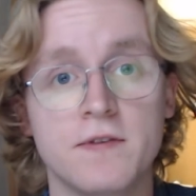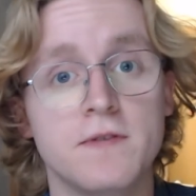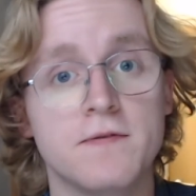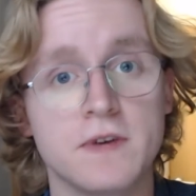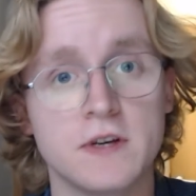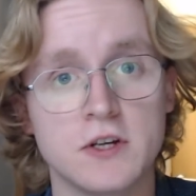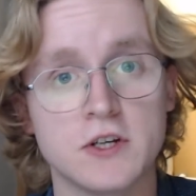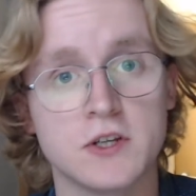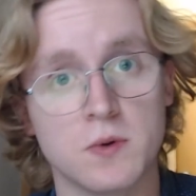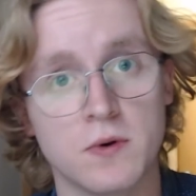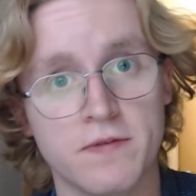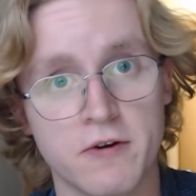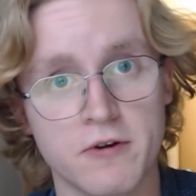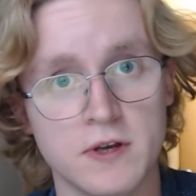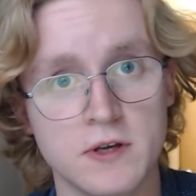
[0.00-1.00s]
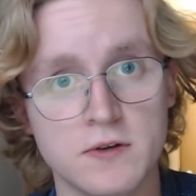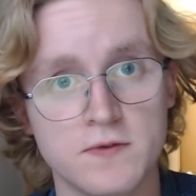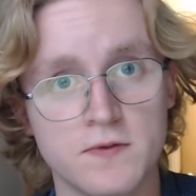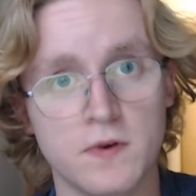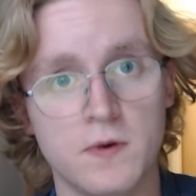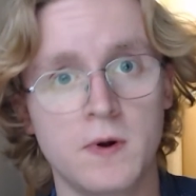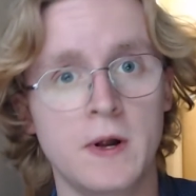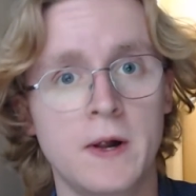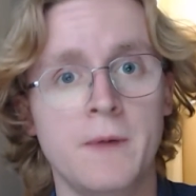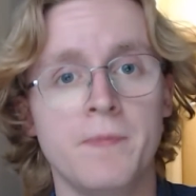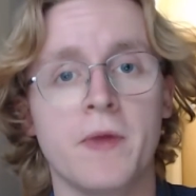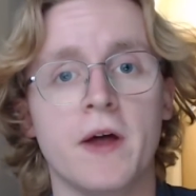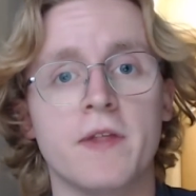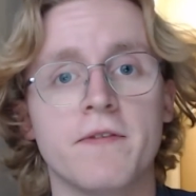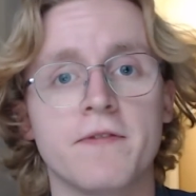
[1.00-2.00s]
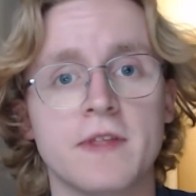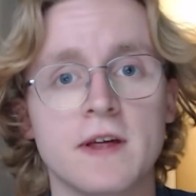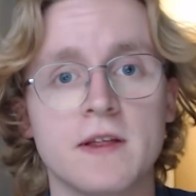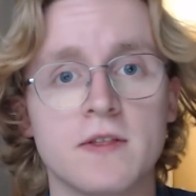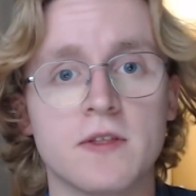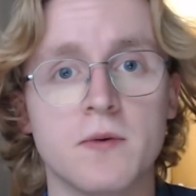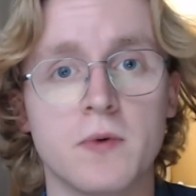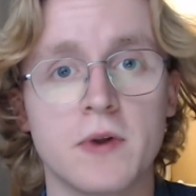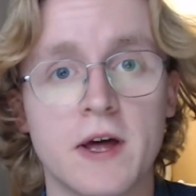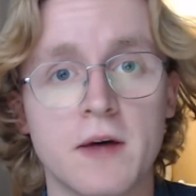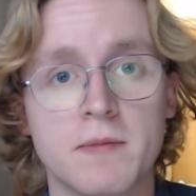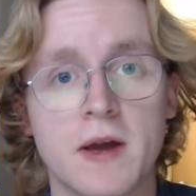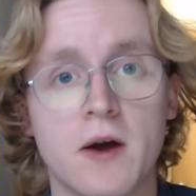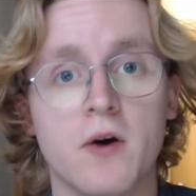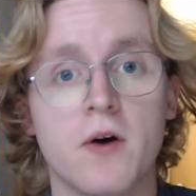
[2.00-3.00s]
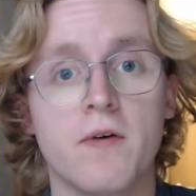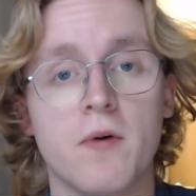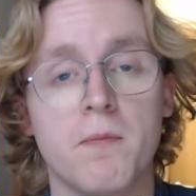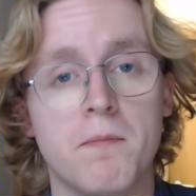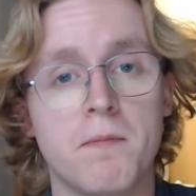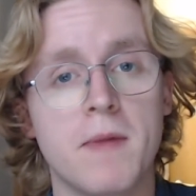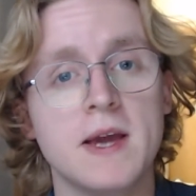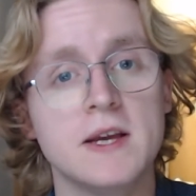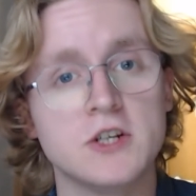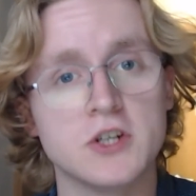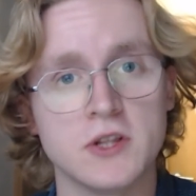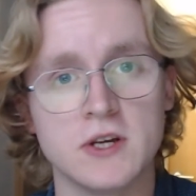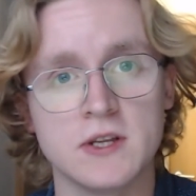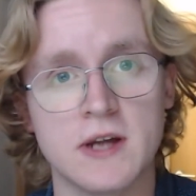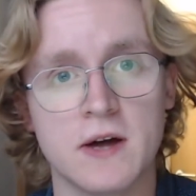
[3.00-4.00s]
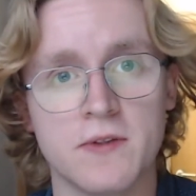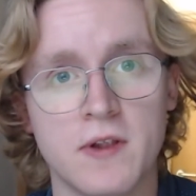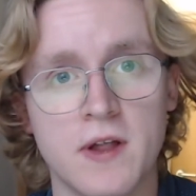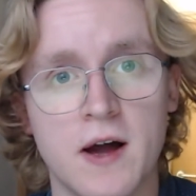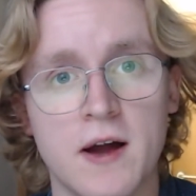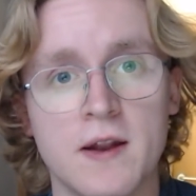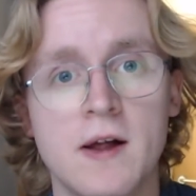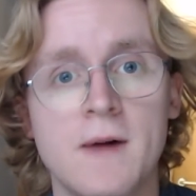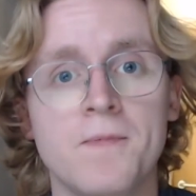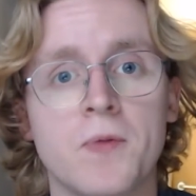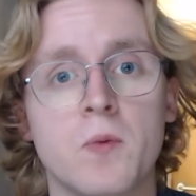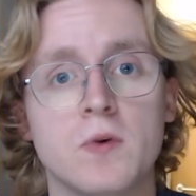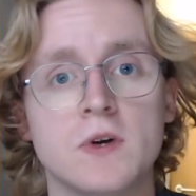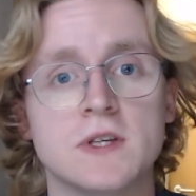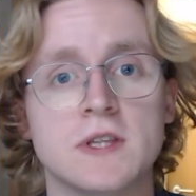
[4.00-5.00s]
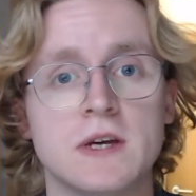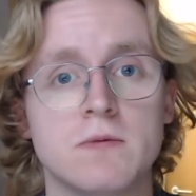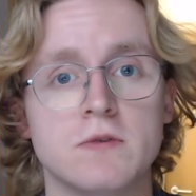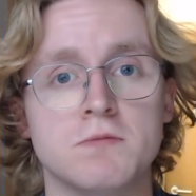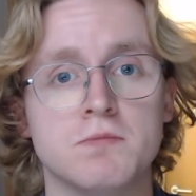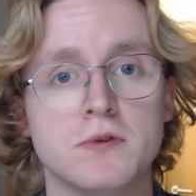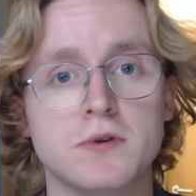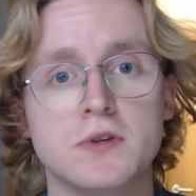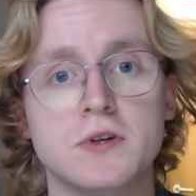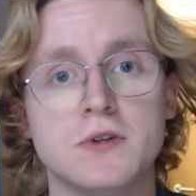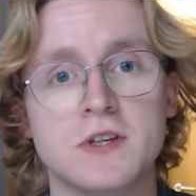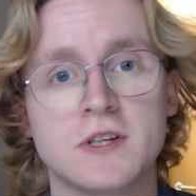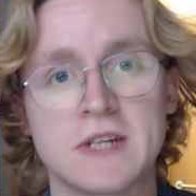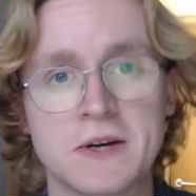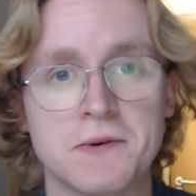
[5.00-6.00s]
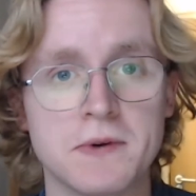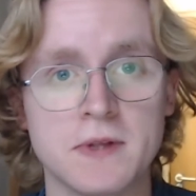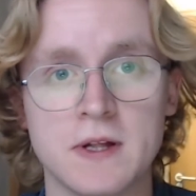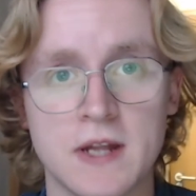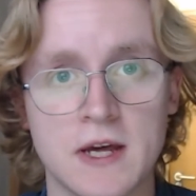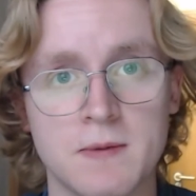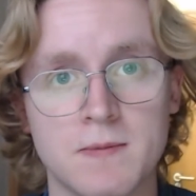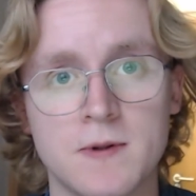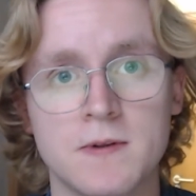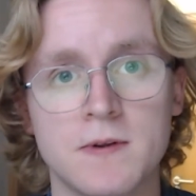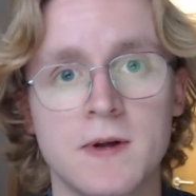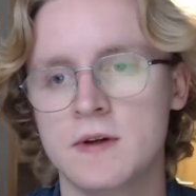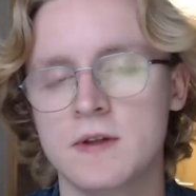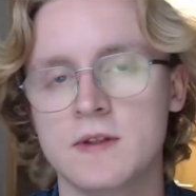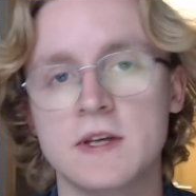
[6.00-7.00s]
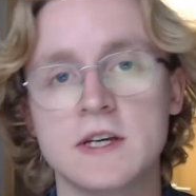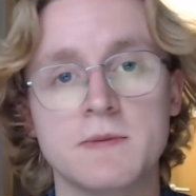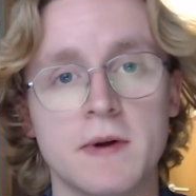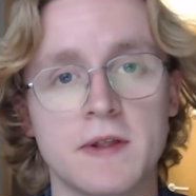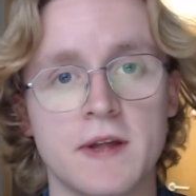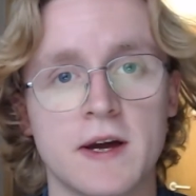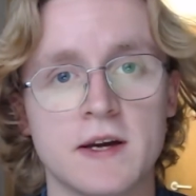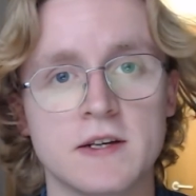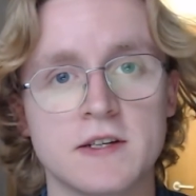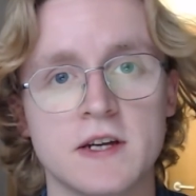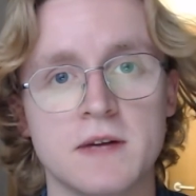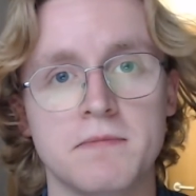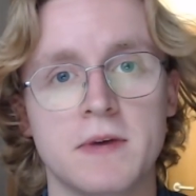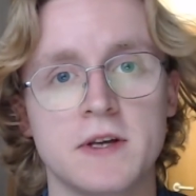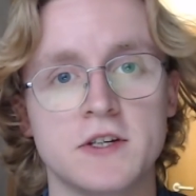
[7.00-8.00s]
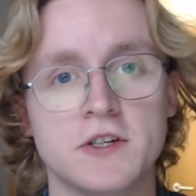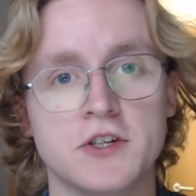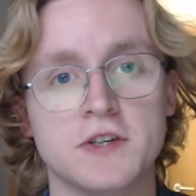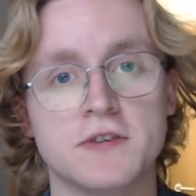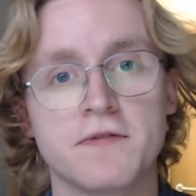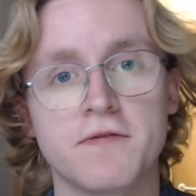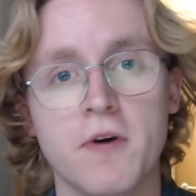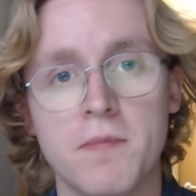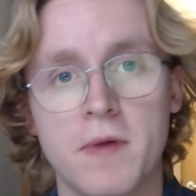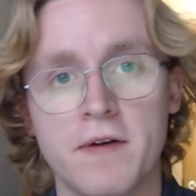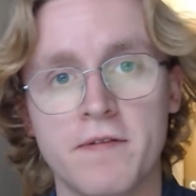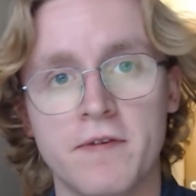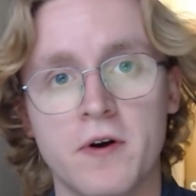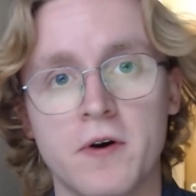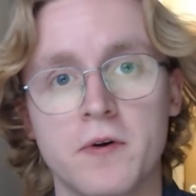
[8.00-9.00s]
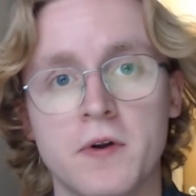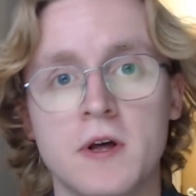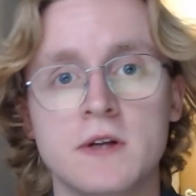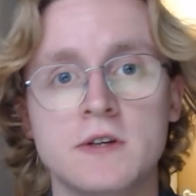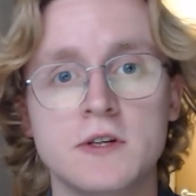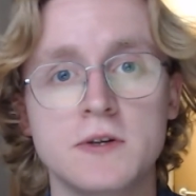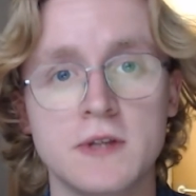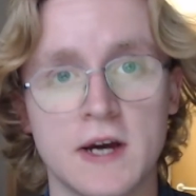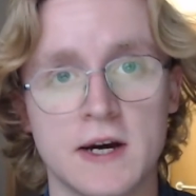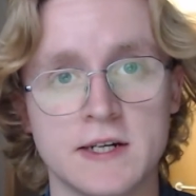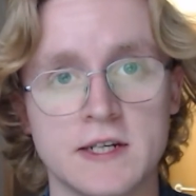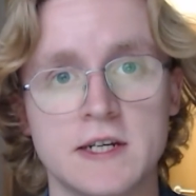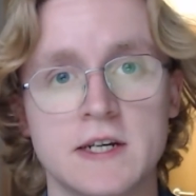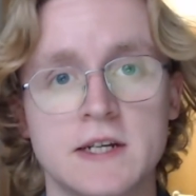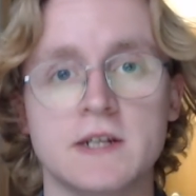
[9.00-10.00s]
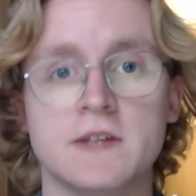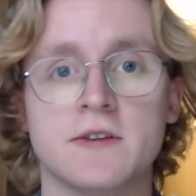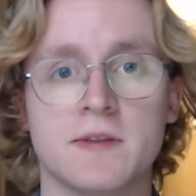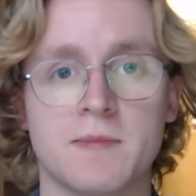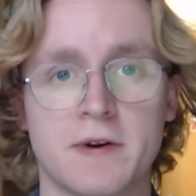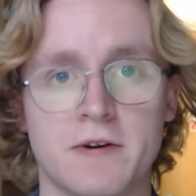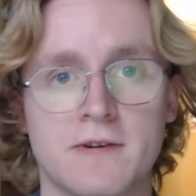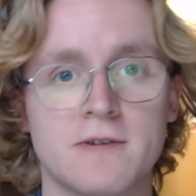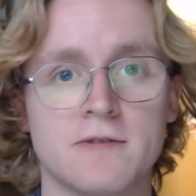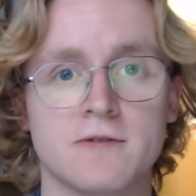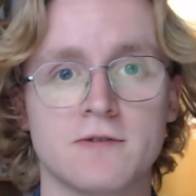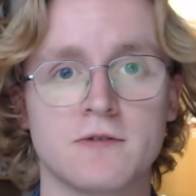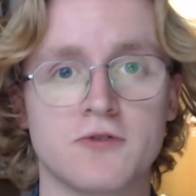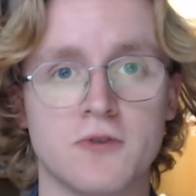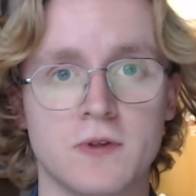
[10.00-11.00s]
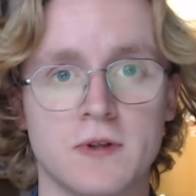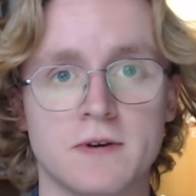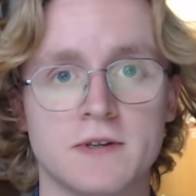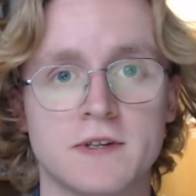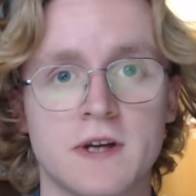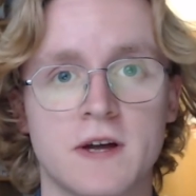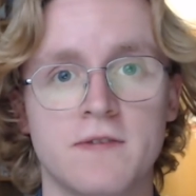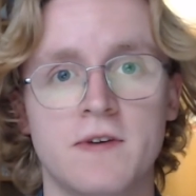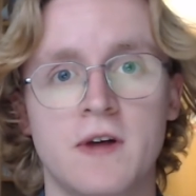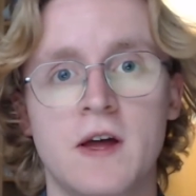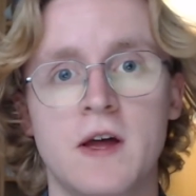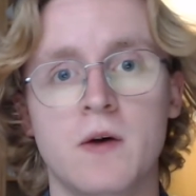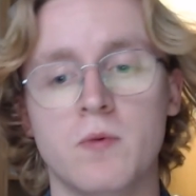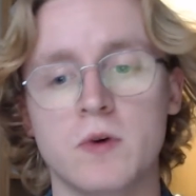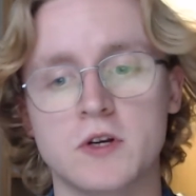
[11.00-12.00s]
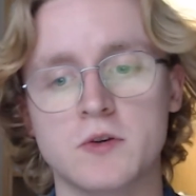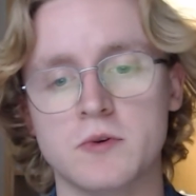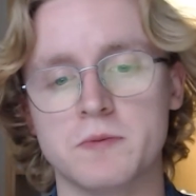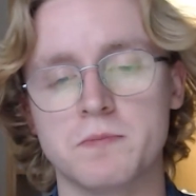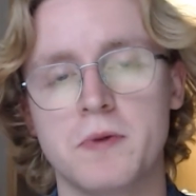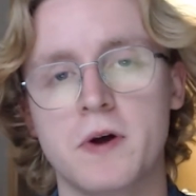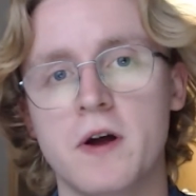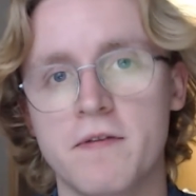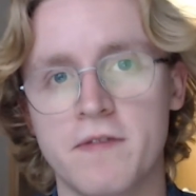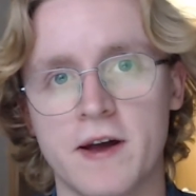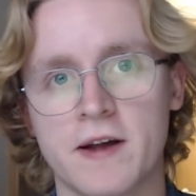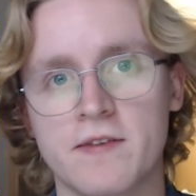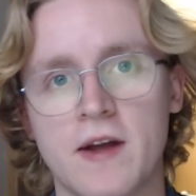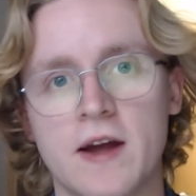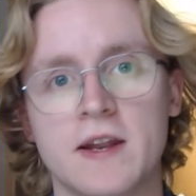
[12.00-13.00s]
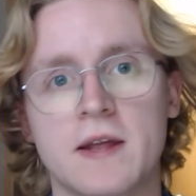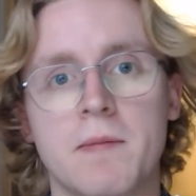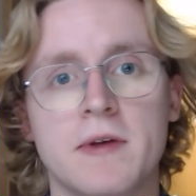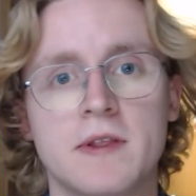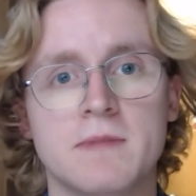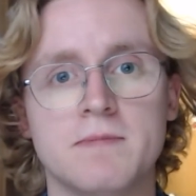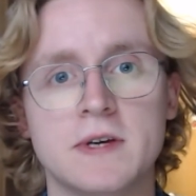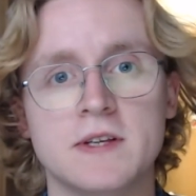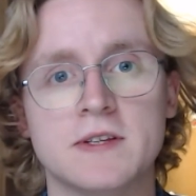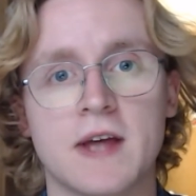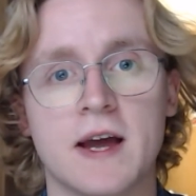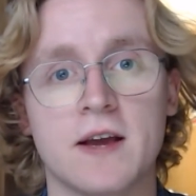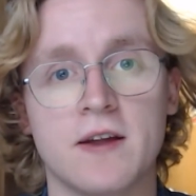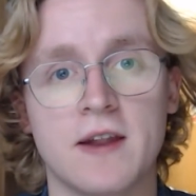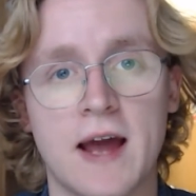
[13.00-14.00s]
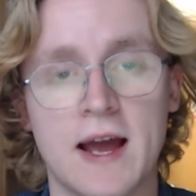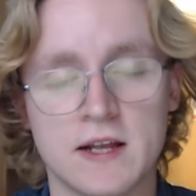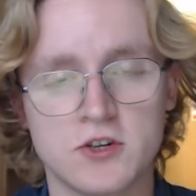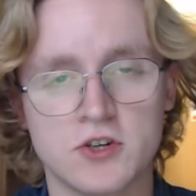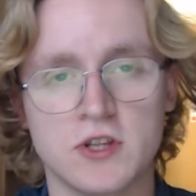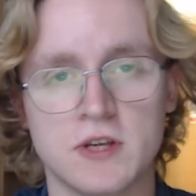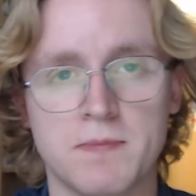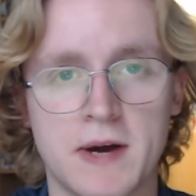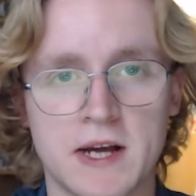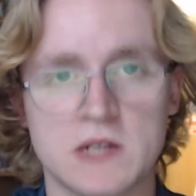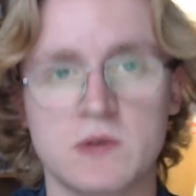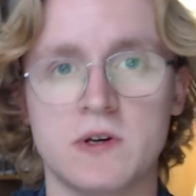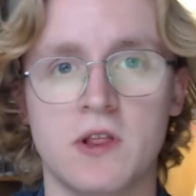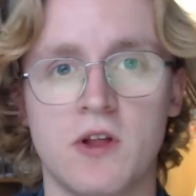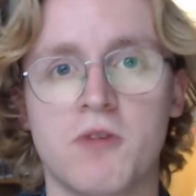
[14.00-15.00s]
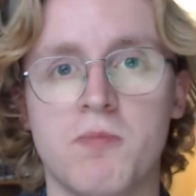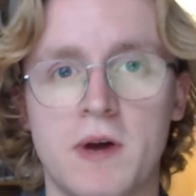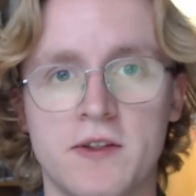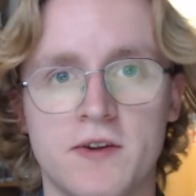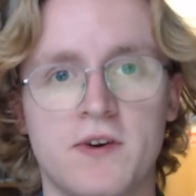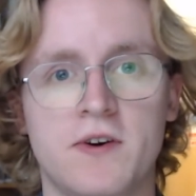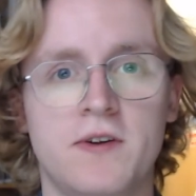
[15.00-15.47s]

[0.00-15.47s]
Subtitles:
features that were very useful, and the thing that would help me out majorly down the line was that it was Bluetooth serial enabled. This meant that I could send messages from my phone to the IDE to the microcontroller itself, which was perfect, and it means that I could actually password lock my door.